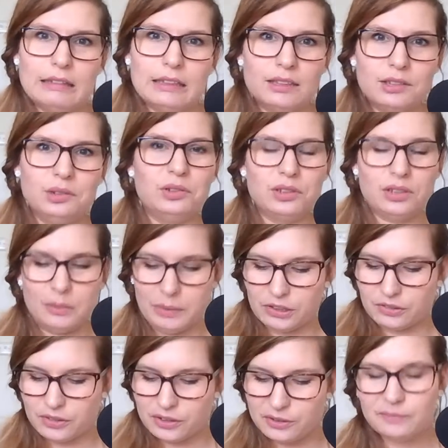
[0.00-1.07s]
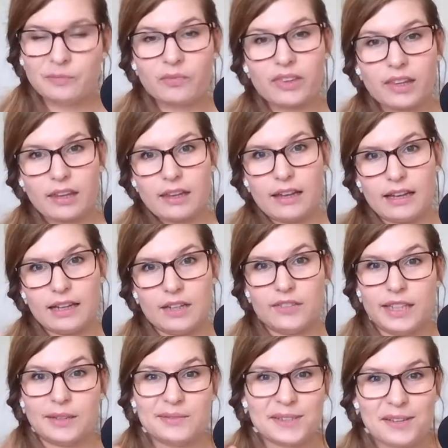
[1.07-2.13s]
too good to be true, that kind of
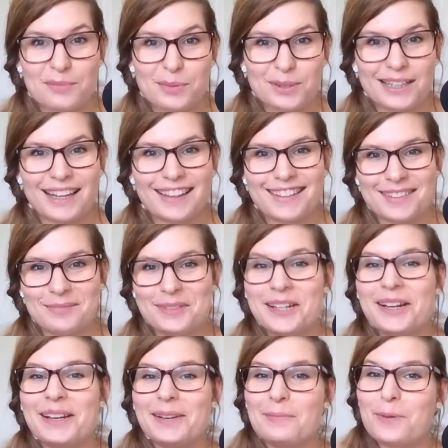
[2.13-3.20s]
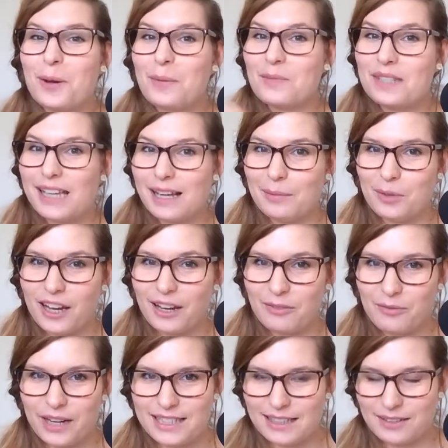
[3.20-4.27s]
thing. So I've put together some journaling prompts that help you kind of
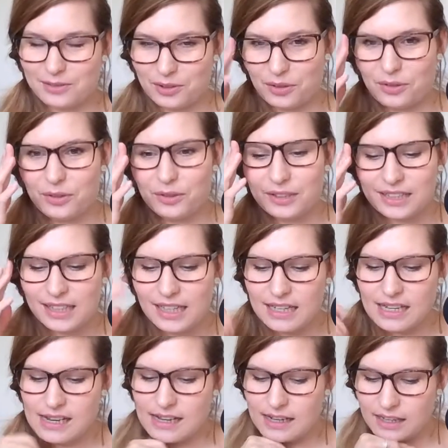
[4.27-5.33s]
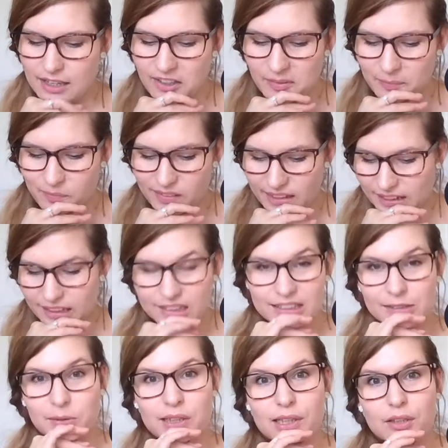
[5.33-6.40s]
write out your thoughts. And actually,
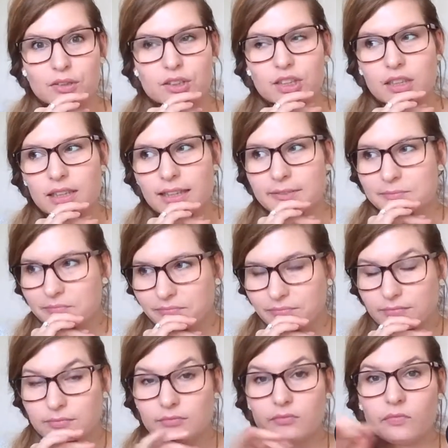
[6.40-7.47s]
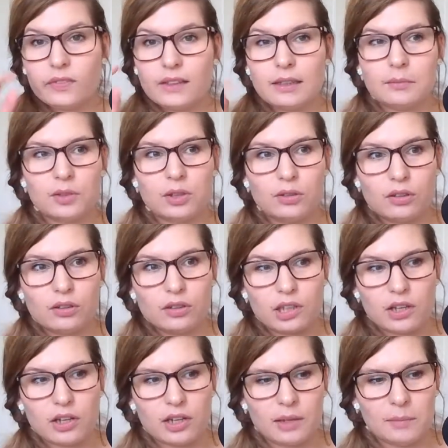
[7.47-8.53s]
quickly on journaling, I'm no longer
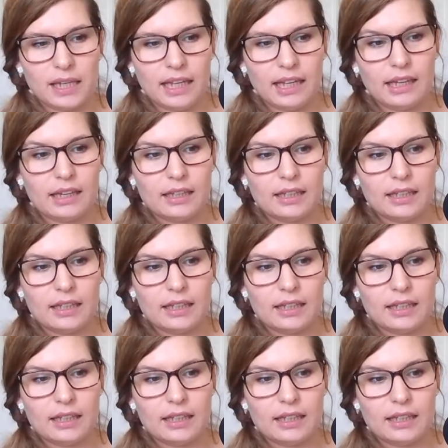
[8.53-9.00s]
going to be